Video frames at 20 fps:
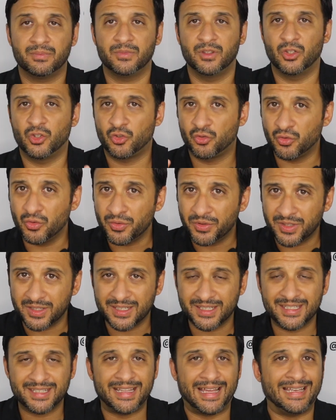The truth
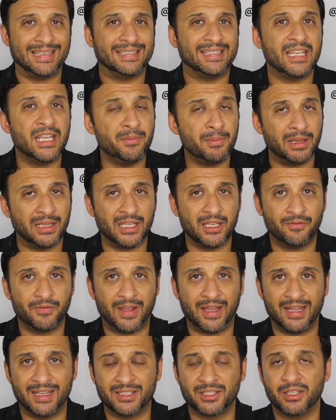is that Team Melli
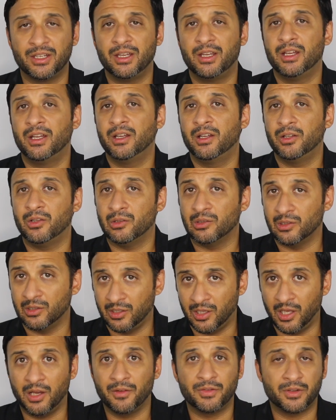fans
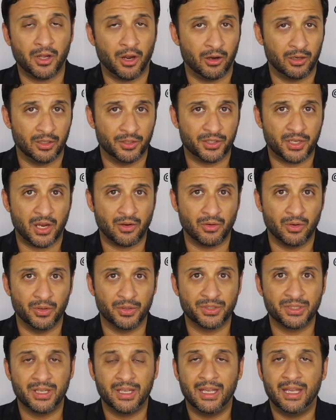love Carlos
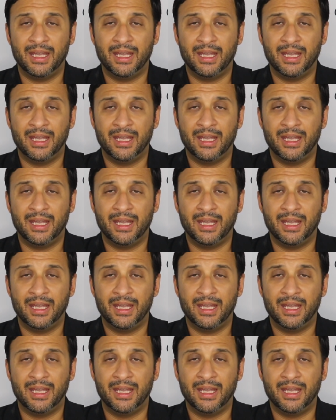Queiroz,